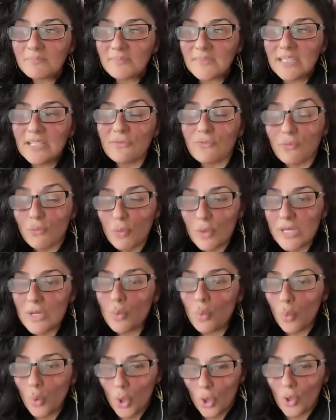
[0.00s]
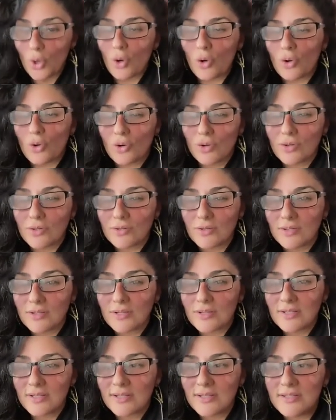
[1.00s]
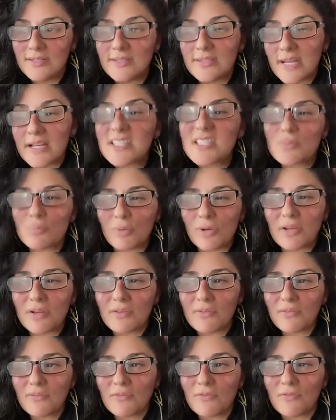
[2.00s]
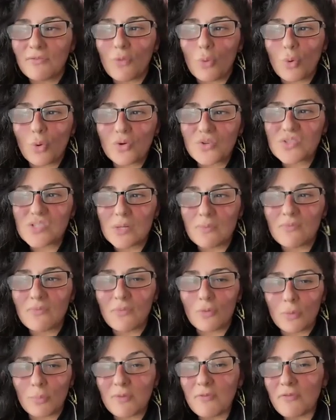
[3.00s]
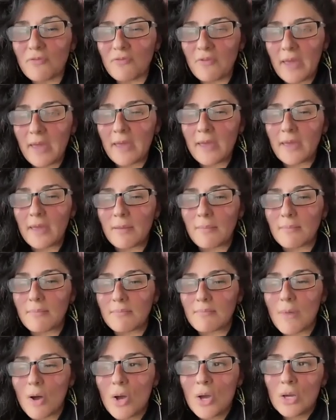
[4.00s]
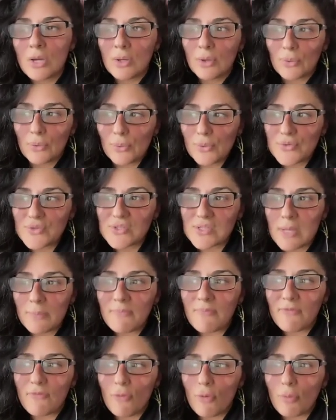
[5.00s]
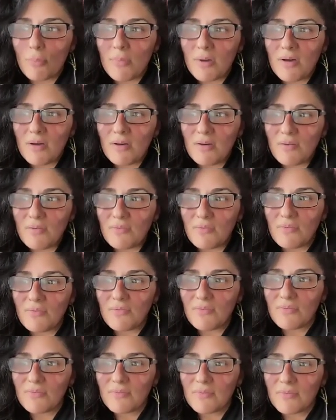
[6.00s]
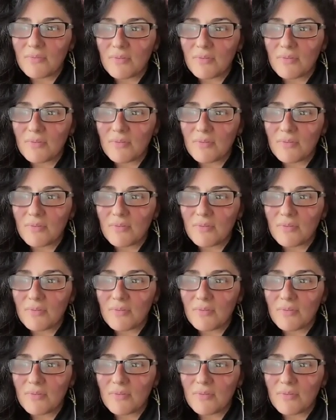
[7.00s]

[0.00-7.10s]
If we were desperate for some form of fame or some form of